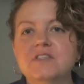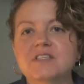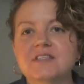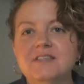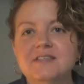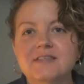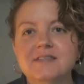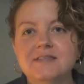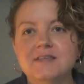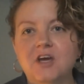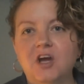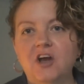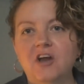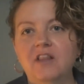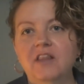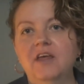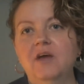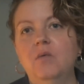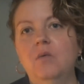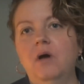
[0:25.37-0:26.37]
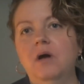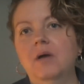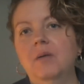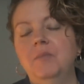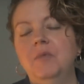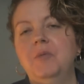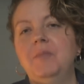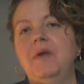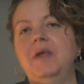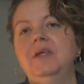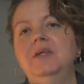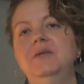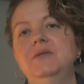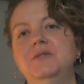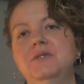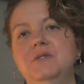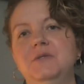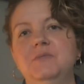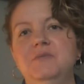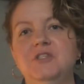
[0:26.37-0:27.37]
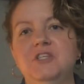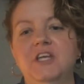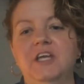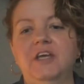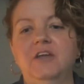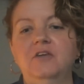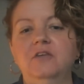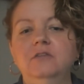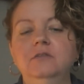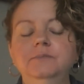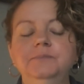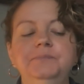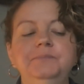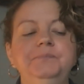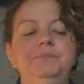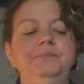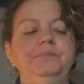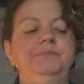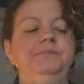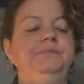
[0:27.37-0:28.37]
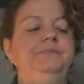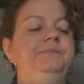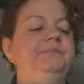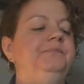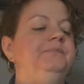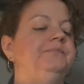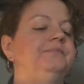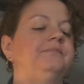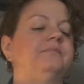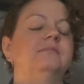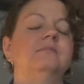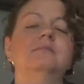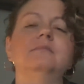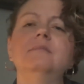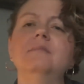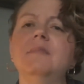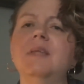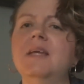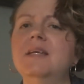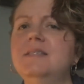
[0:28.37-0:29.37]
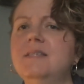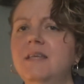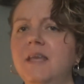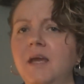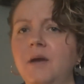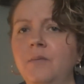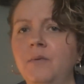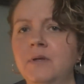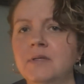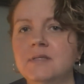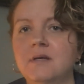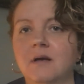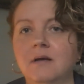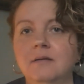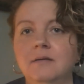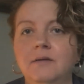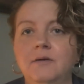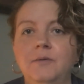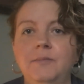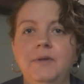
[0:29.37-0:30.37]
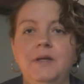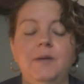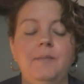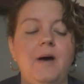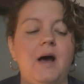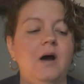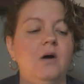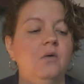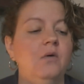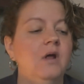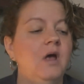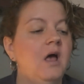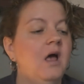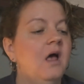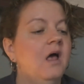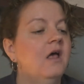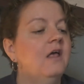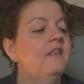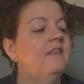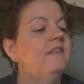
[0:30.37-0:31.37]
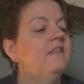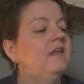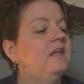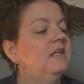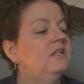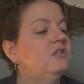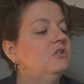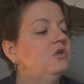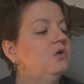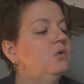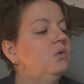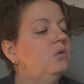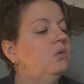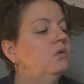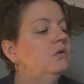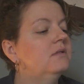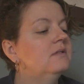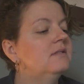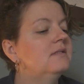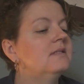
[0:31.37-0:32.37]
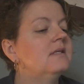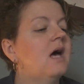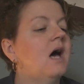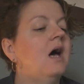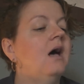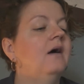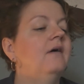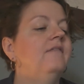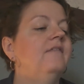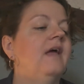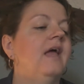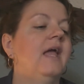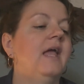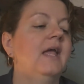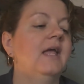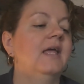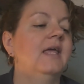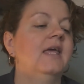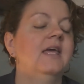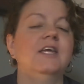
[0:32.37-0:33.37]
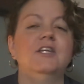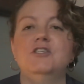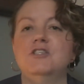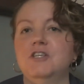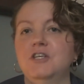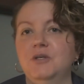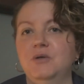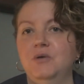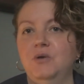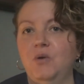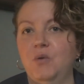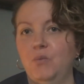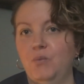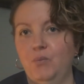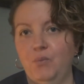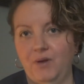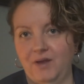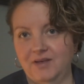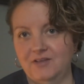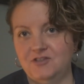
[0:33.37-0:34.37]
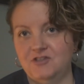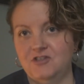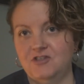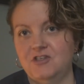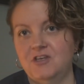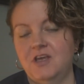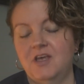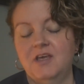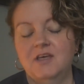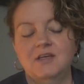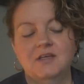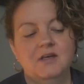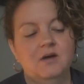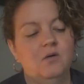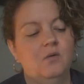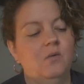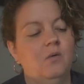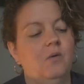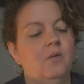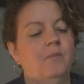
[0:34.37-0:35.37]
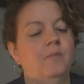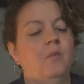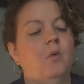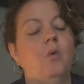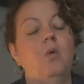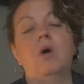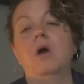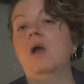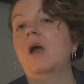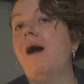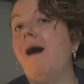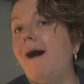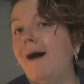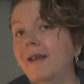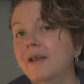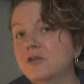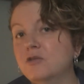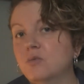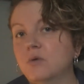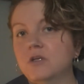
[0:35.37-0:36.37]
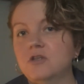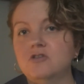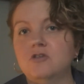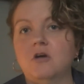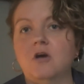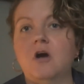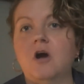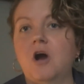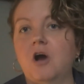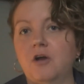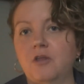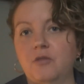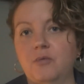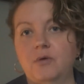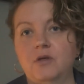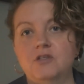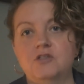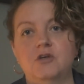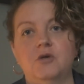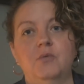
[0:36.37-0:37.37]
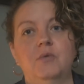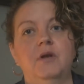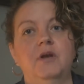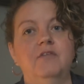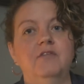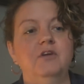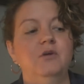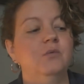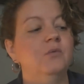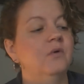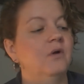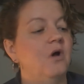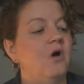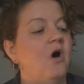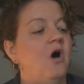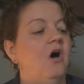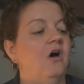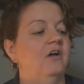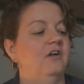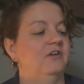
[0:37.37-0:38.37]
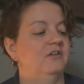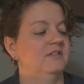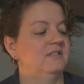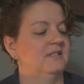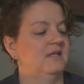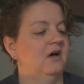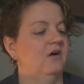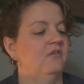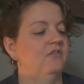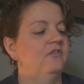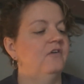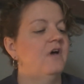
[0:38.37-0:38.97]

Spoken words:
It's Scarlett. Welcome to my YouTube channel. Today I want to talk a little bit about the tools of a kitchen witch, or a cottage witch, or a hearth witch, or whatever you want to call yourself.